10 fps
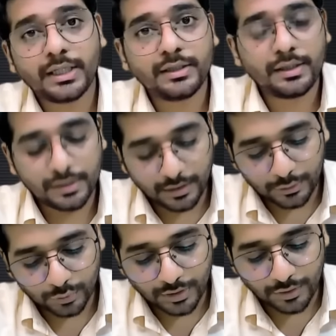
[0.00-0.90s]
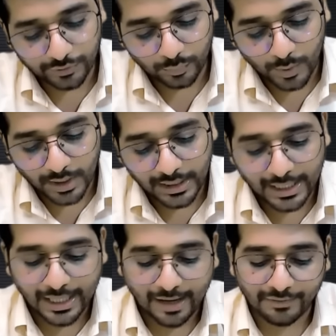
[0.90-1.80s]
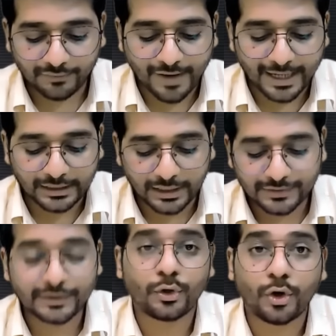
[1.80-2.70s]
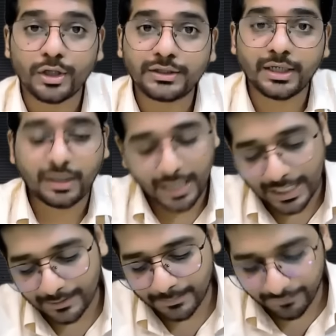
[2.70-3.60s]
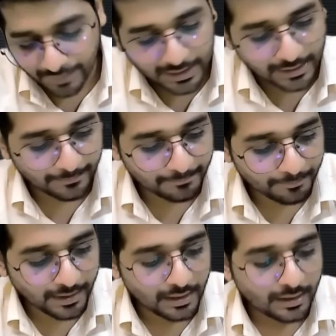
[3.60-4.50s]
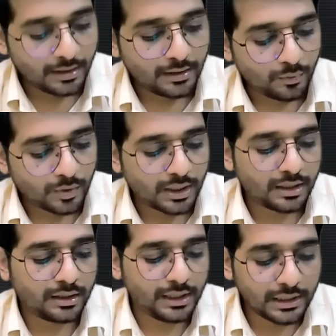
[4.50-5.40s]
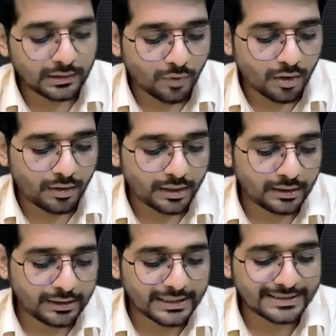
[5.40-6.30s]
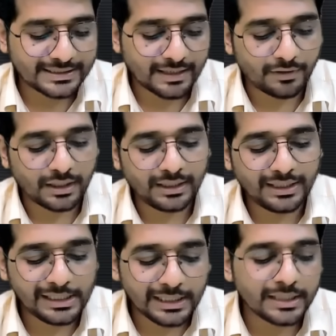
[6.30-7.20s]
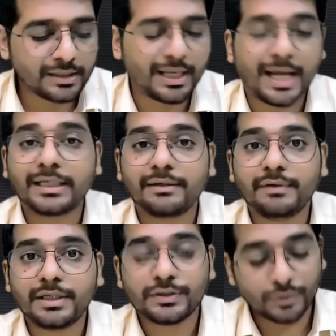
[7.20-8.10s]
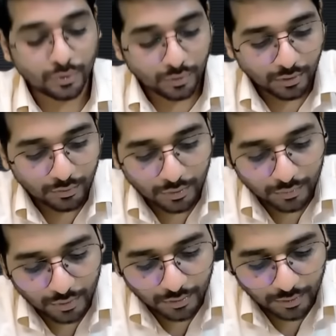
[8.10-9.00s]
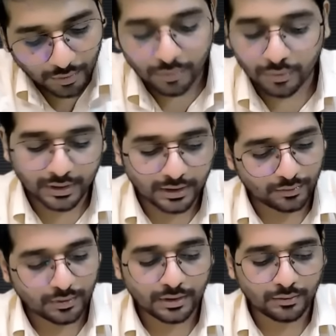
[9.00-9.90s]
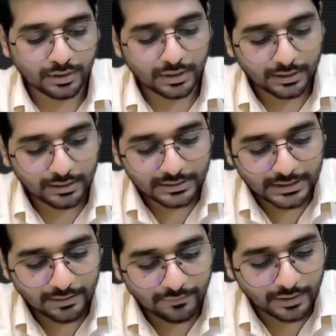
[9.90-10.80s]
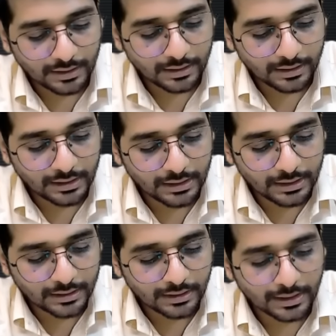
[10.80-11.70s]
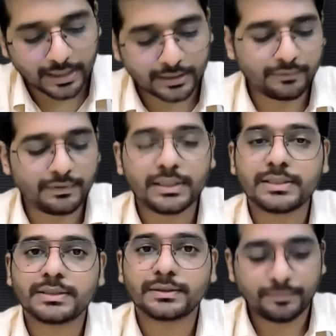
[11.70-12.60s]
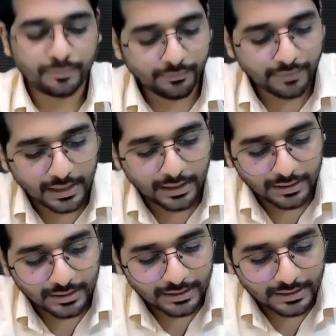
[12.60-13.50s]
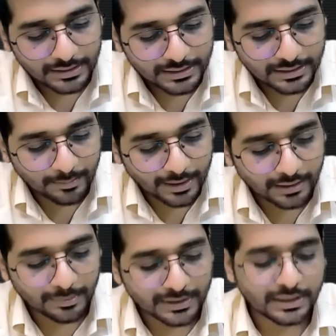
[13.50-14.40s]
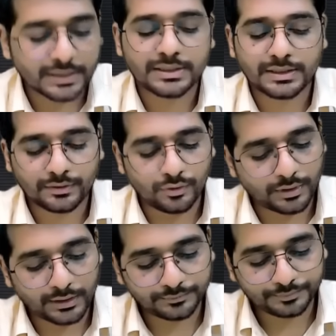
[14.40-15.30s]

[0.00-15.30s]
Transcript: in the year 2001 and having factories in Rohtak and Bhiwandi, were involved in several illegal activities. Okay. Several illegal activities. Where? Cement business. Okay.